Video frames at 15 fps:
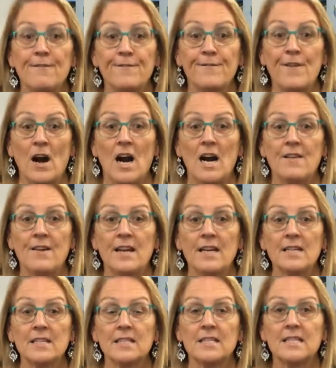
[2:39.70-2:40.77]
5
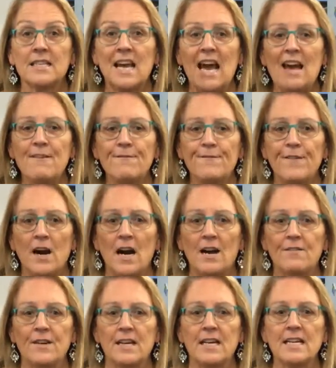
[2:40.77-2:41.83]
eggs and 5
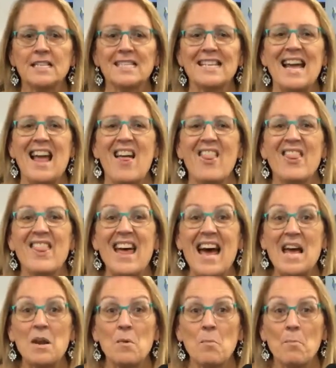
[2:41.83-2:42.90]
eggs. That
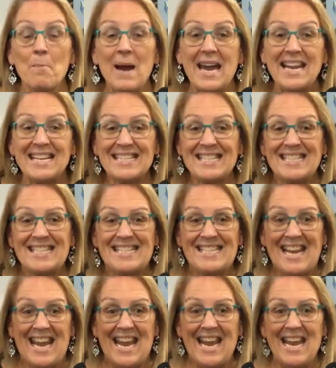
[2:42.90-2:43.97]
makes
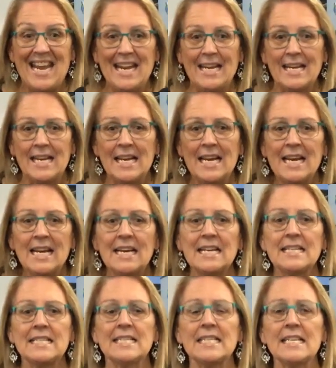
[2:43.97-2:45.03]
10.
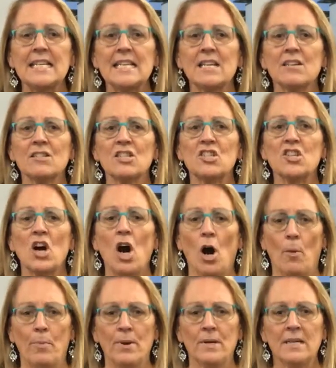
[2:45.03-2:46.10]
Sitting on
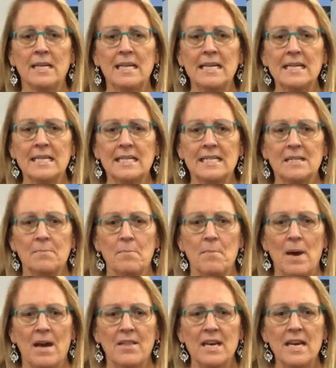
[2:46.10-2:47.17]
top is
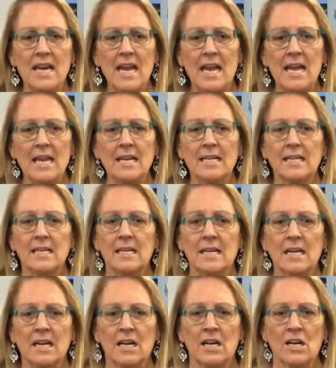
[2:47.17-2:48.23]
Mother Hen.
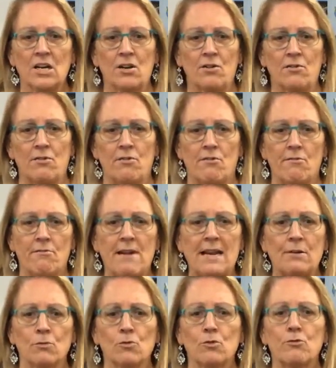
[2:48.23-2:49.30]

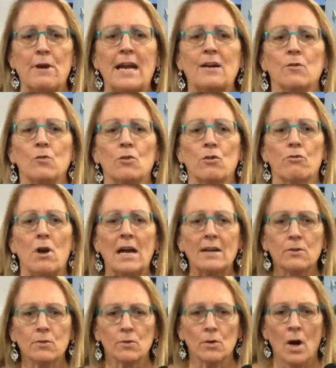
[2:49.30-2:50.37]
Crackle, crackle,
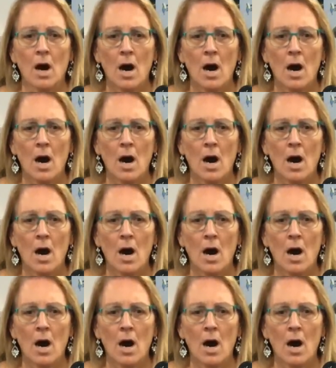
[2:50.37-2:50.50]
crackle.